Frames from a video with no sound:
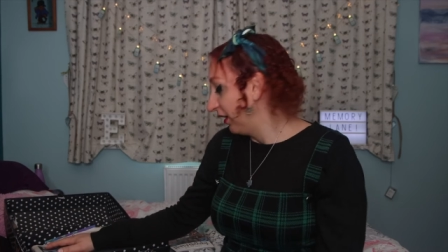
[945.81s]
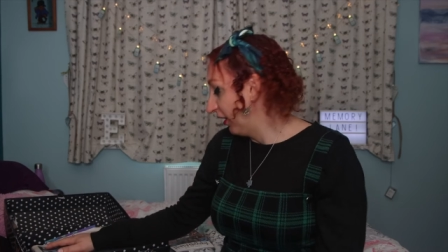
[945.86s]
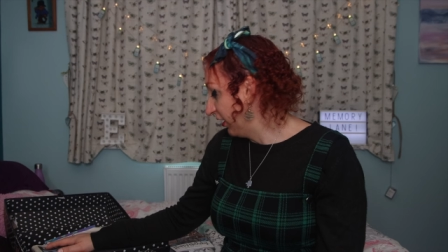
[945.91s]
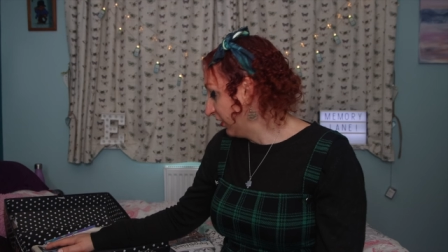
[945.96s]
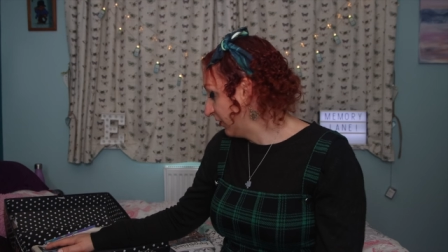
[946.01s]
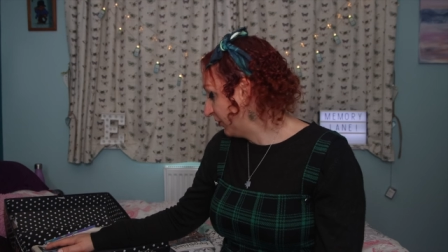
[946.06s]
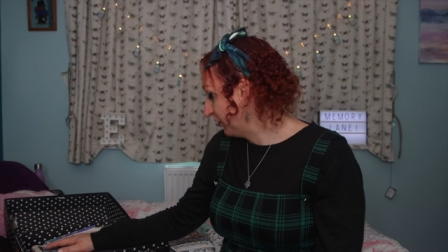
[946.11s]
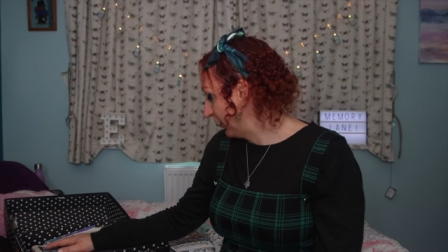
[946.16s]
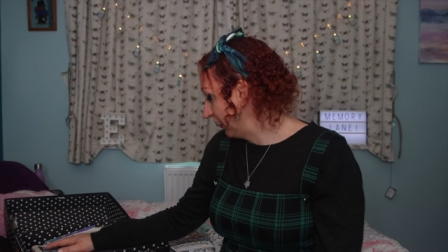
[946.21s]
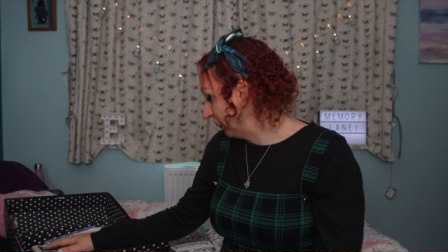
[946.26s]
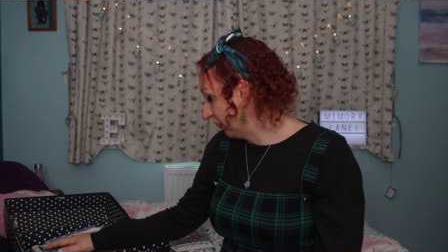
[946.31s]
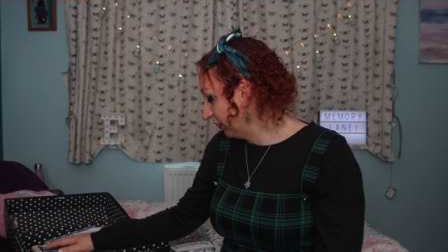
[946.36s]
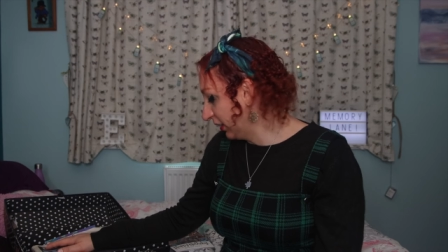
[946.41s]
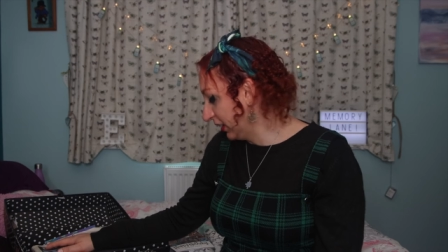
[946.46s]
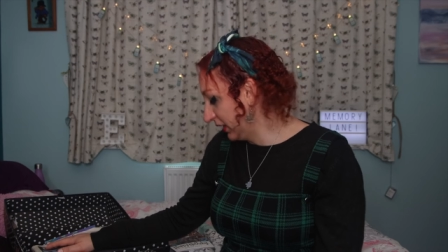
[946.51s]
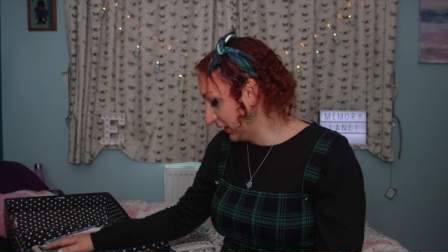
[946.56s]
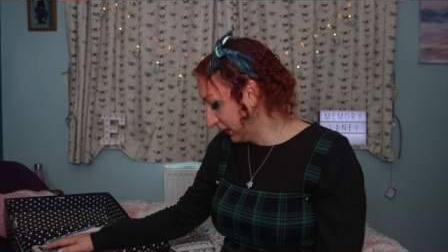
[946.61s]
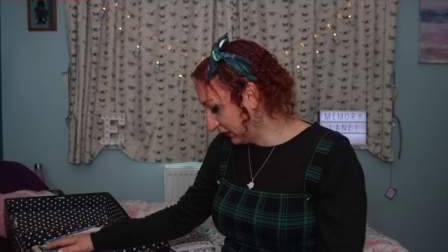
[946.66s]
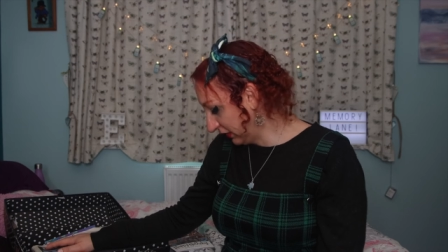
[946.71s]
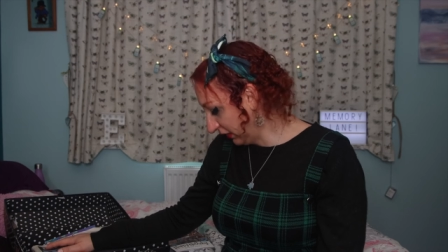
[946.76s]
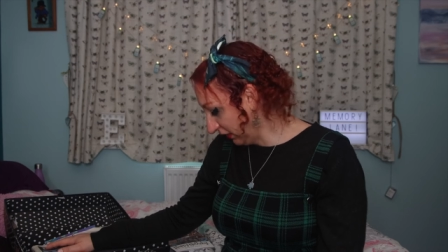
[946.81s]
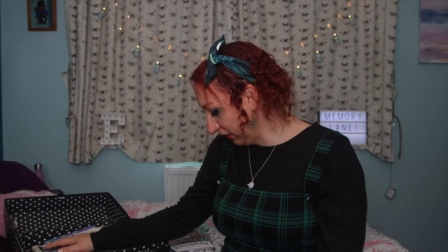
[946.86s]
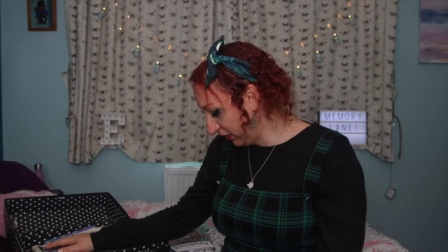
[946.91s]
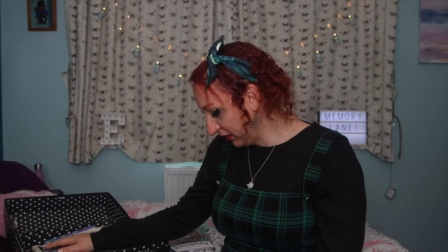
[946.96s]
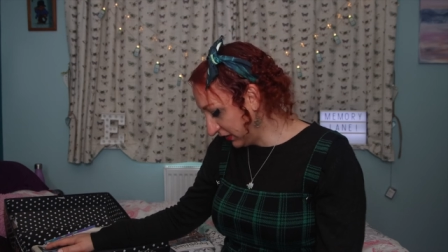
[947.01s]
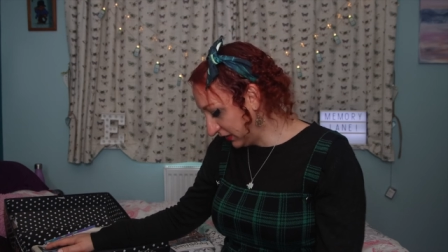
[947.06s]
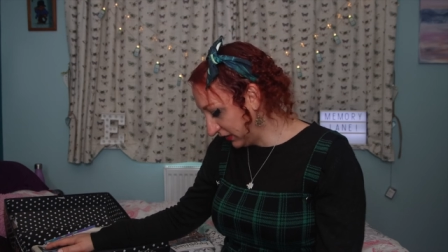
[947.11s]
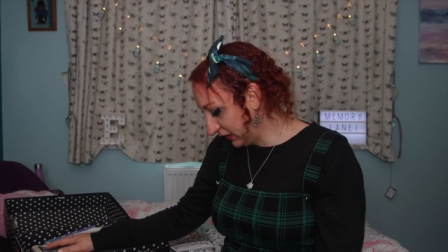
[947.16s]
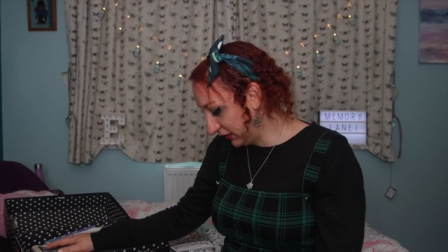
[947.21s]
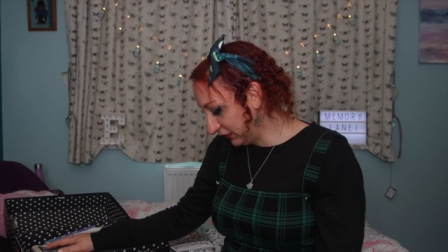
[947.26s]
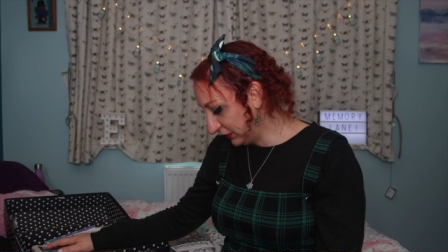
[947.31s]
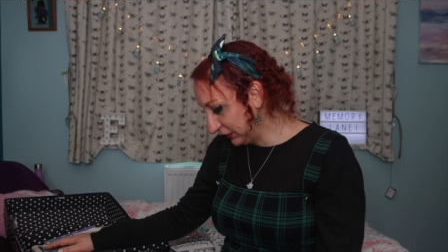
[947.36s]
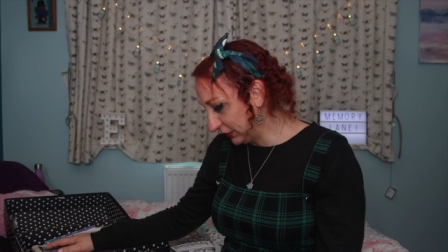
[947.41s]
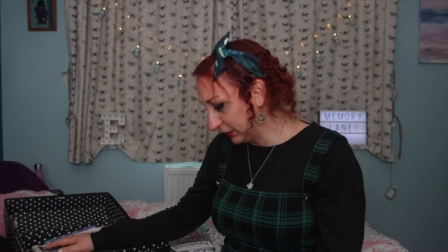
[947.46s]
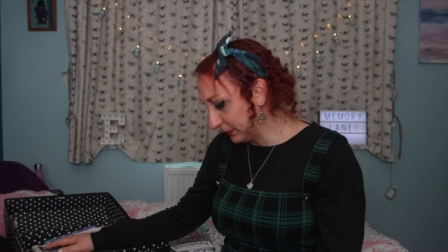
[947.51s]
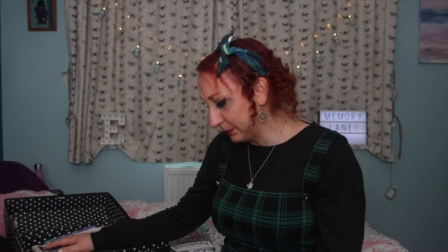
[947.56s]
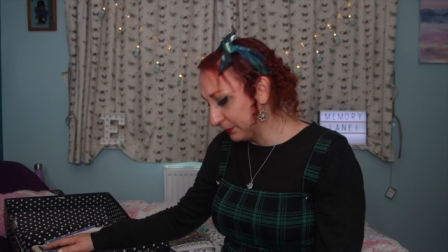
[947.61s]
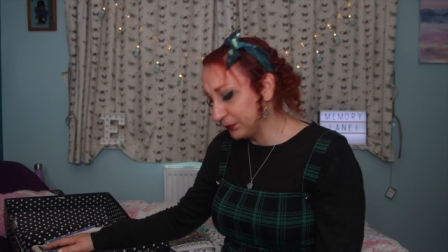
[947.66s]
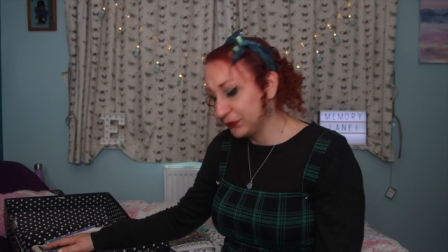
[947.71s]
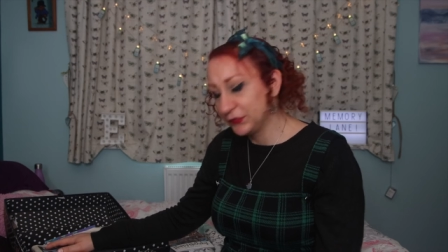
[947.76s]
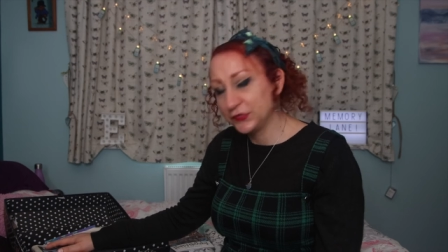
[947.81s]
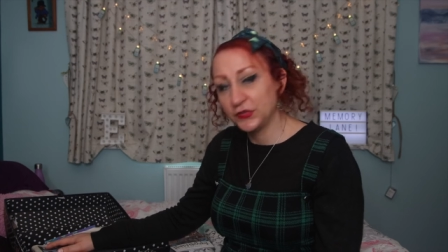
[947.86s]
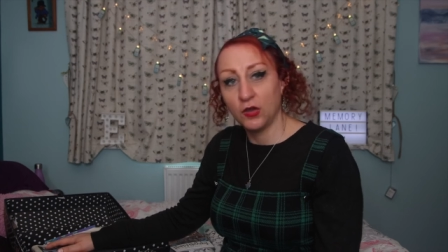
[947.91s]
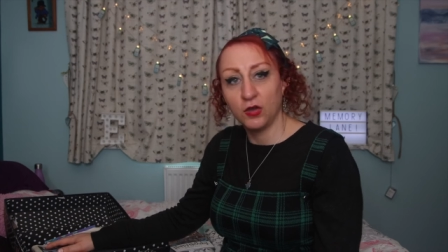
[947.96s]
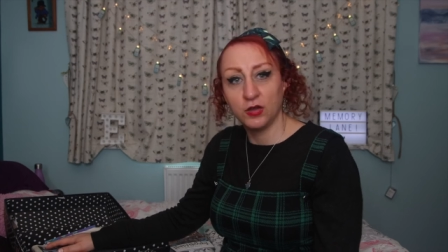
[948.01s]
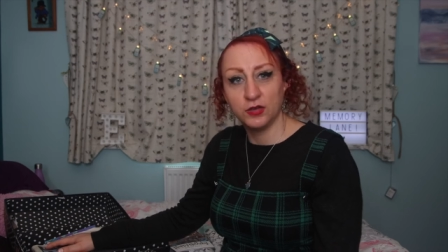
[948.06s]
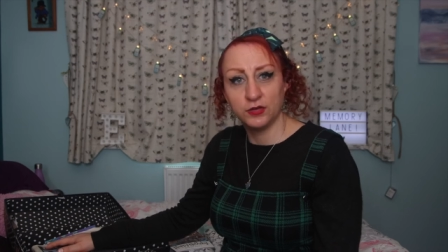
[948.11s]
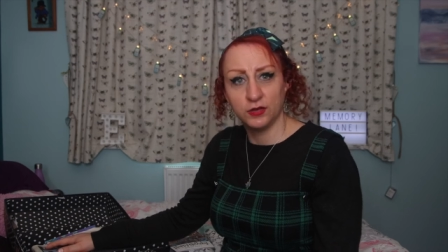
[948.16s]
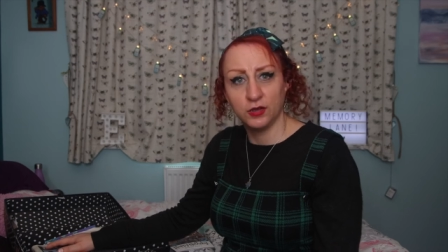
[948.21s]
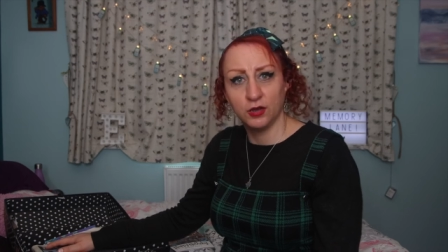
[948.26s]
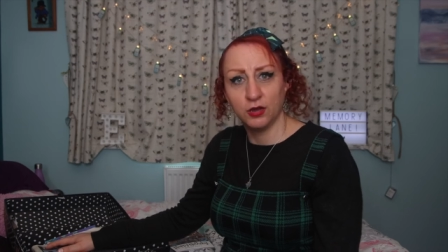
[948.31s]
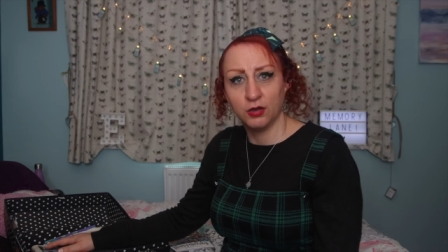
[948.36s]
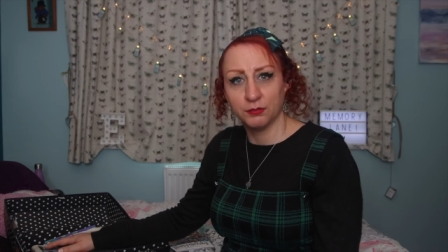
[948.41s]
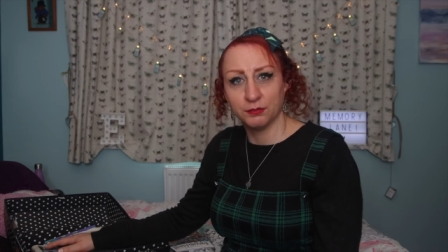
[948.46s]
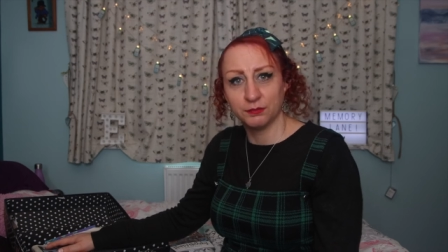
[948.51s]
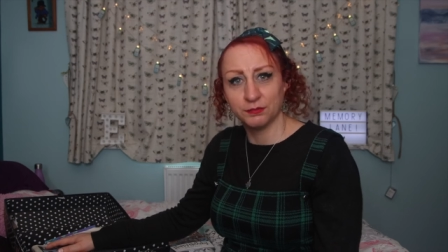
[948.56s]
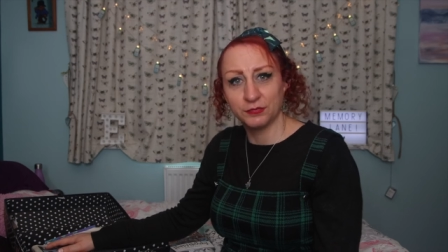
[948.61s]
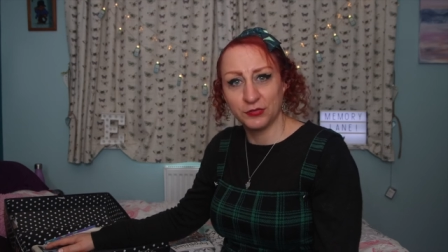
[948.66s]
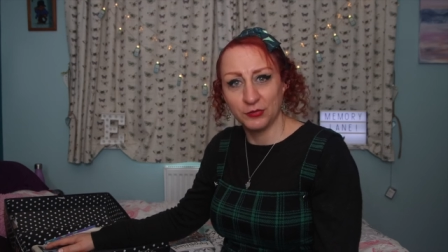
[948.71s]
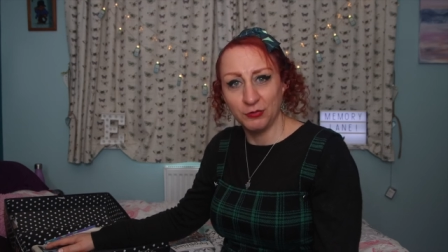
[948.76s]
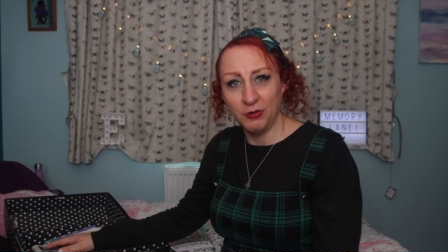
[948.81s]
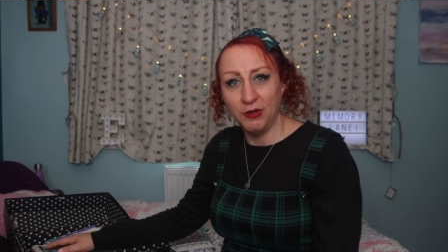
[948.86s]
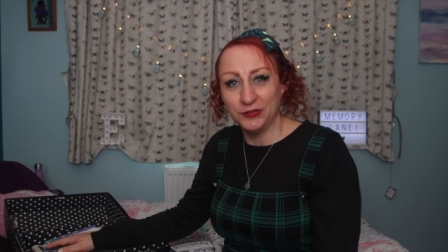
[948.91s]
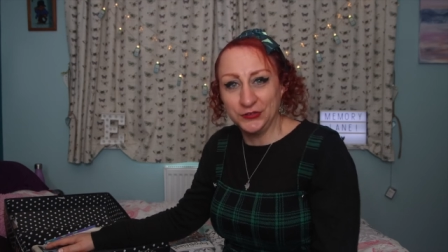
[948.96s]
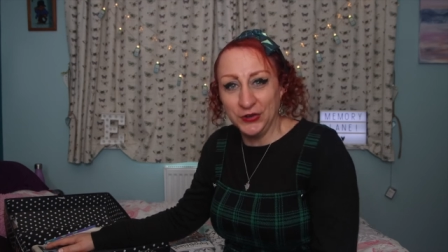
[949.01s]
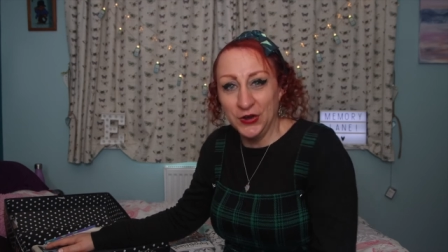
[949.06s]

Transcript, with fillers: I feel like I need to tidy up, so I'll